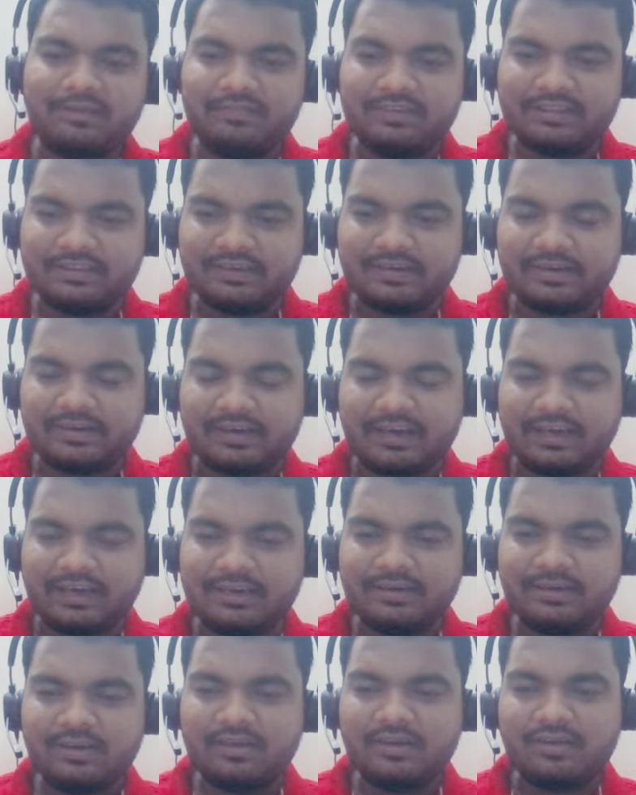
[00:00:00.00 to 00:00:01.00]
with it, right,
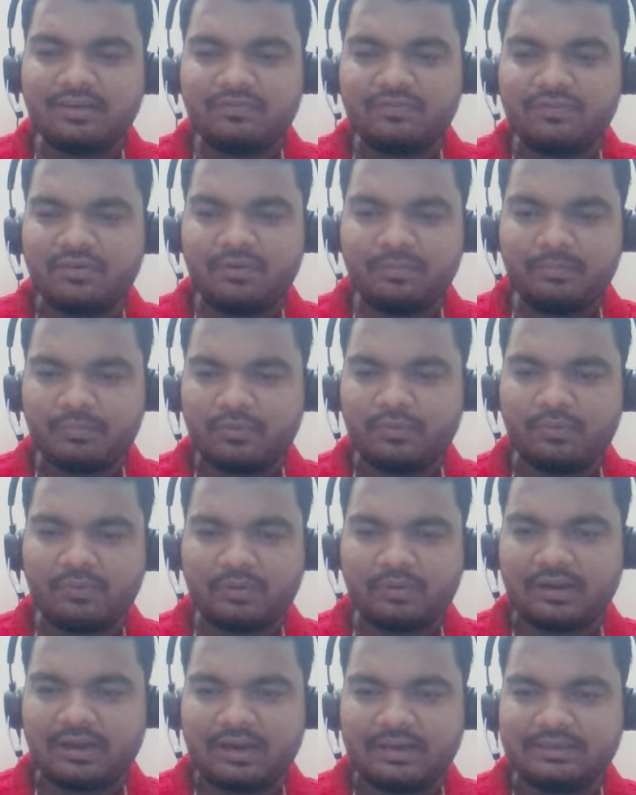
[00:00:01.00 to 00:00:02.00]
for
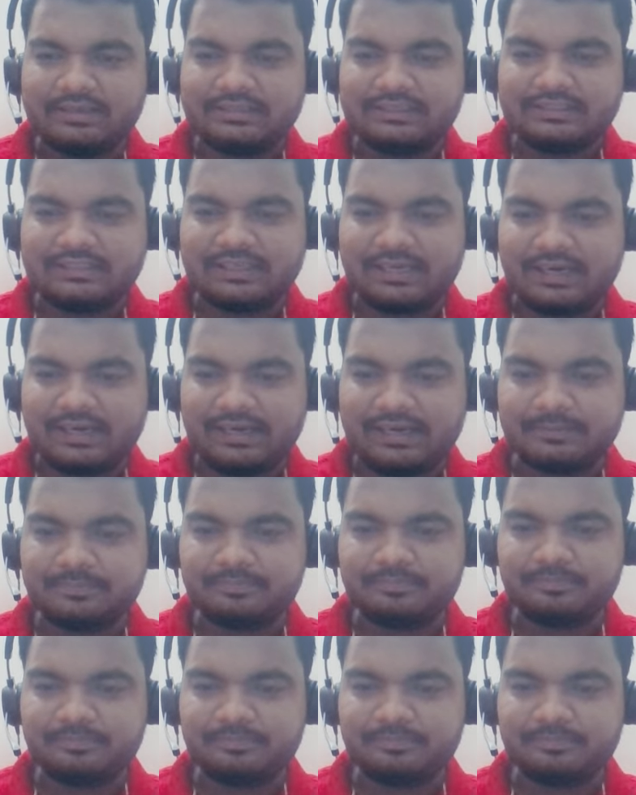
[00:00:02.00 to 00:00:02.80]
more understanding.